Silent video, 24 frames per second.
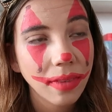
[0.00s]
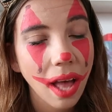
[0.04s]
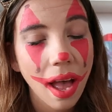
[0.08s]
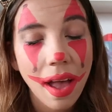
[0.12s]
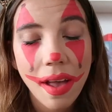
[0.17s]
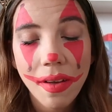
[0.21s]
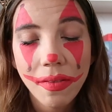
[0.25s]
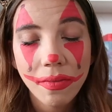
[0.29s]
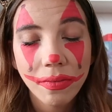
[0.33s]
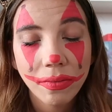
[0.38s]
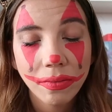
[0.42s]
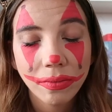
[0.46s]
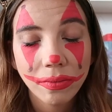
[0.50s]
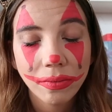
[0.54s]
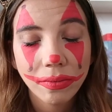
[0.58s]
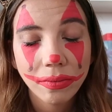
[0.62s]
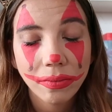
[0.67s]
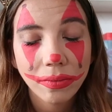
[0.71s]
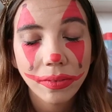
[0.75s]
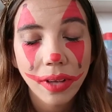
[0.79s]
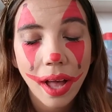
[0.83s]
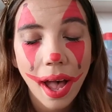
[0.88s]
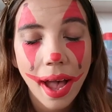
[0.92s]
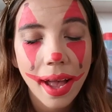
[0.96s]
I
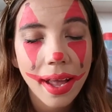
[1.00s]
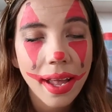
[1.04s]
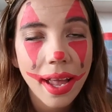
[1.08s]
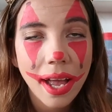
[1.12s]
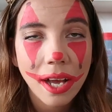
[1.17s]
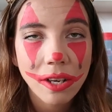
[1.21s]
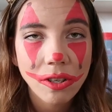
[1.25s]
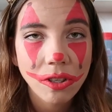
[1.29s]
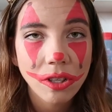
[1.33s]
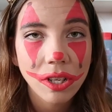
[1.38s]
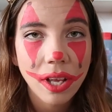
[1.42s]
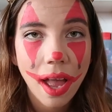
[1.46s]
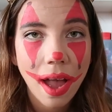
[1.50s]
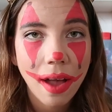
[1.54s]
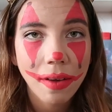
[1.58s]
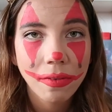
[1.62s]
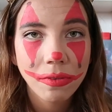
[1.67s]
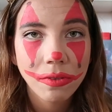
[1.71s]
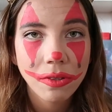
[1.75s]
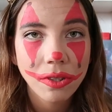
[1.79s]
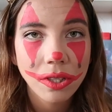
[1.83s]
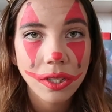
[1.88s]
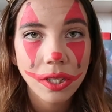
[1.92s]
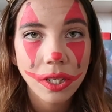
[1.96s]
actually
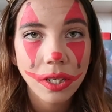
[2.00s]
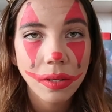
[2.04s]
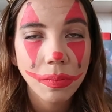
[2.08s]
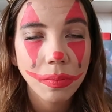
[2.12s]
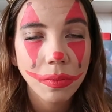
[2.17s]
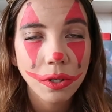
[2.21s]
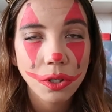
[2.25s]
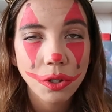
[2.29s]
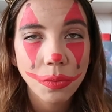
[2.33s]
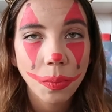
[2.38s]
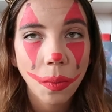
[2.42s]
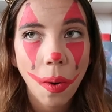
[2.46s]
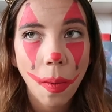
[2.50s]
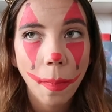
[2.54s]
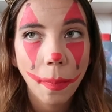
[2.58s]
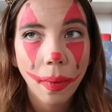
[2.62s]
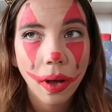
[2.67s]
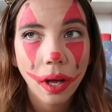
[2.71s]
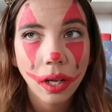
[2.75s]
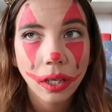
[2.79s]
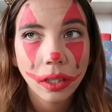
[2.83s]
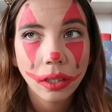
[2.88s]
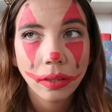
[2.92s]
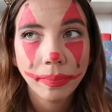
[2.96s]
have to say much more
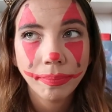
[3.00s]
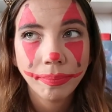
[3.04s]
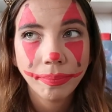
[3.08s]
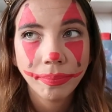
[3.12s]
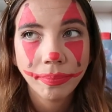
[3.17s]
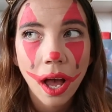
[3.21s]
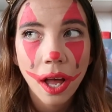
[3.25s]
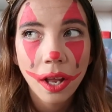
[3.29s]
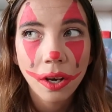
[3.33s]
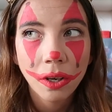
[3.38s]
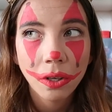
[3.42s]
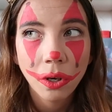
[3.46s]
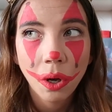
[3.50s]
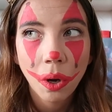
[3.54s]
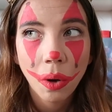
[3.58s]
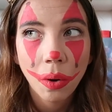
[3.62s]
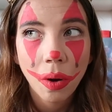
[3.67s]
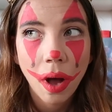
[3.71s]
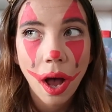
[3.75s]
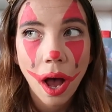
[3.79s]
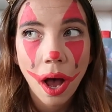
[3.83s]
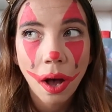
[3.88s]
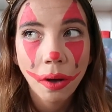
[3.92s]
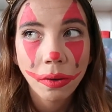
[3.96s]
about it. I don't
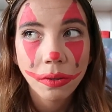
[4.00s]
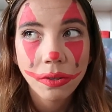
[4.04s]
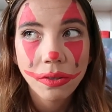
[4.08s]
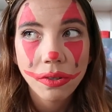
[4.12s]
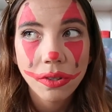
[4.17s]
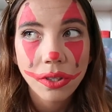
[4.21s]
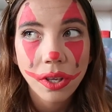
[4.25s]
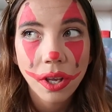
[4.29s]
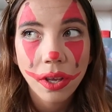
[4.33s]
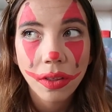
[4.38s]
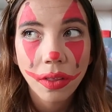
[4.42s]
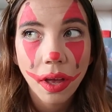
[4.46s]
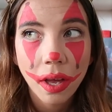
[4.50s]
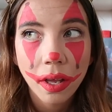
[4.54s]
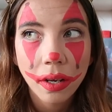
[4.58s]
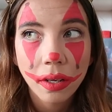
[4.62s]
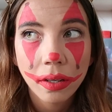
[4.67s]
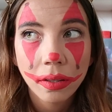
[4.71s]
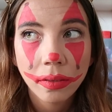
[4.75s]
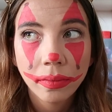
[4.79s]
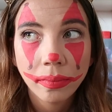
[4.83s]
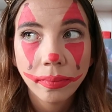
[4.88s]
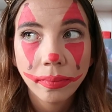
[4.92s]
know how to say that